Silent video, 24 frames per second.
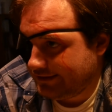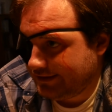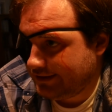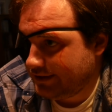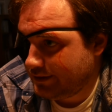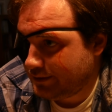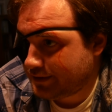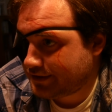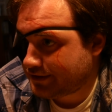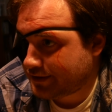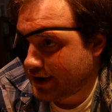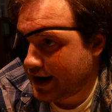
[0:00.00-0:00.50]
It
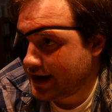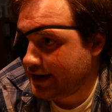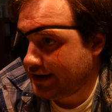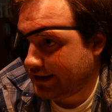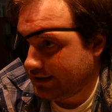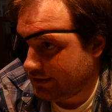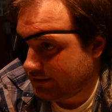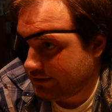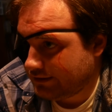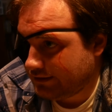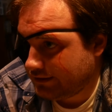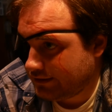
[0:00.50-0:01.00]
was
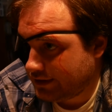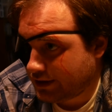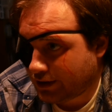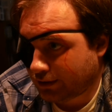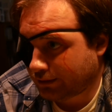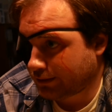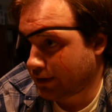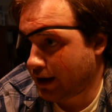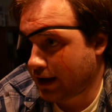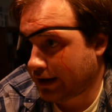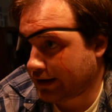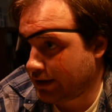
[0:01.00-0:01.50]
raining. Little
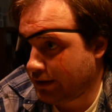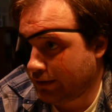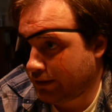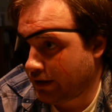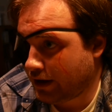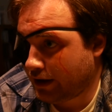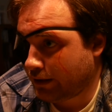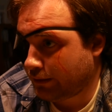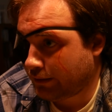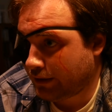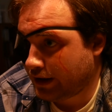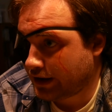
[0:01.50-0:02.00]
Rocco
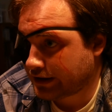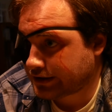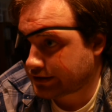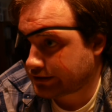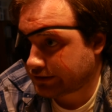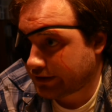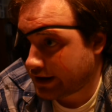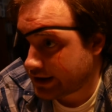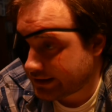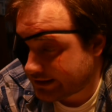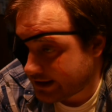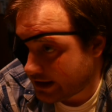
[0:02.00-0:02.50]
got washed
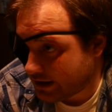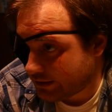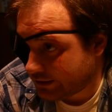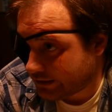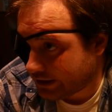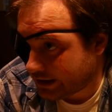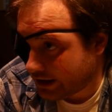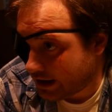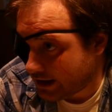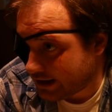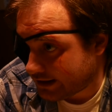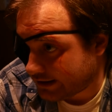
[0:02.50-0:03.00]
right down the
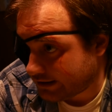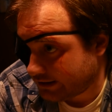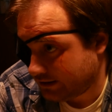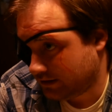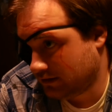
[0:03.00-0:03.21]
gutter.